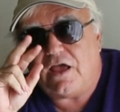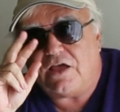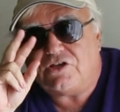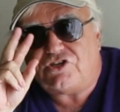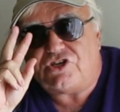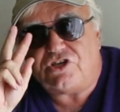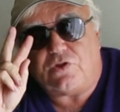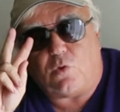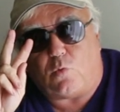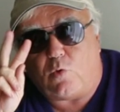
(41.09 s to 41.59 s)

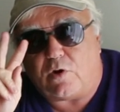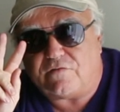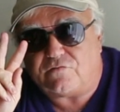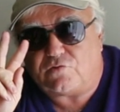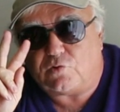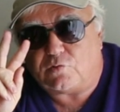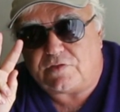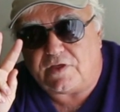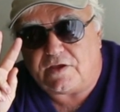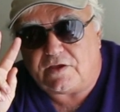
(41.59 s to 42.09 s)
It's either one
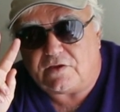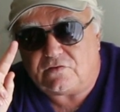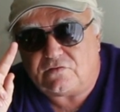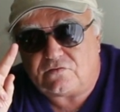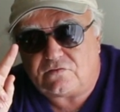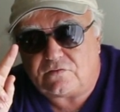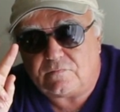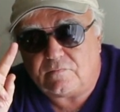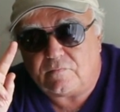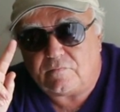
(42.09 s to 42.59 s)
of two things.
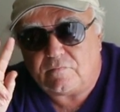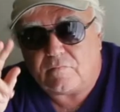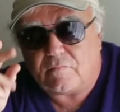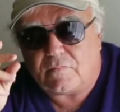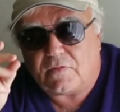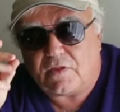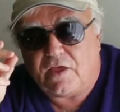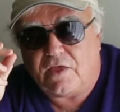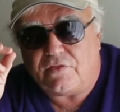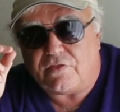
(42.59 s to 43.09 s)

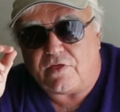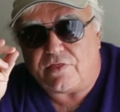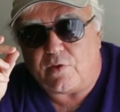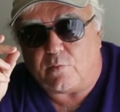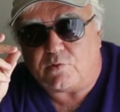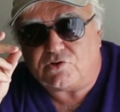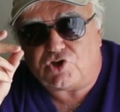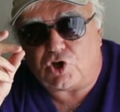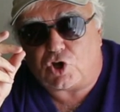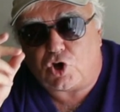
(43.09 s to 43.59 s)
Either there
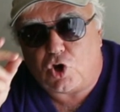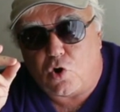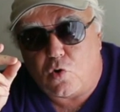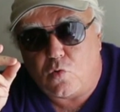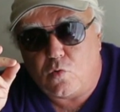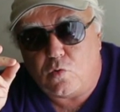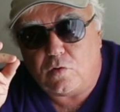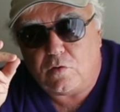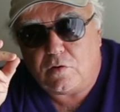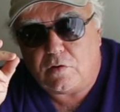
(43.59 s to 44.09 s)
was a
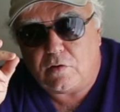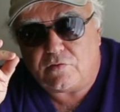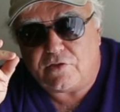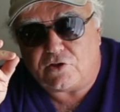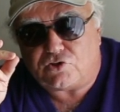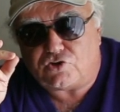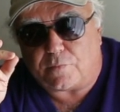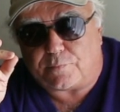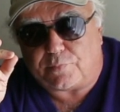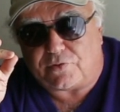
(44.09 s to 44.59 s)
coup
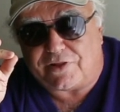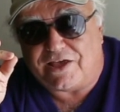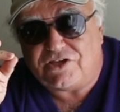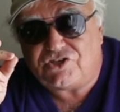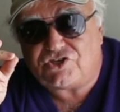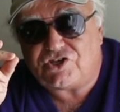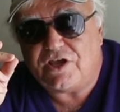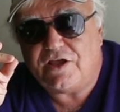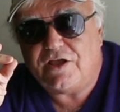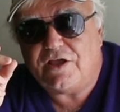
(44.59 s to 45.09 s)
that took place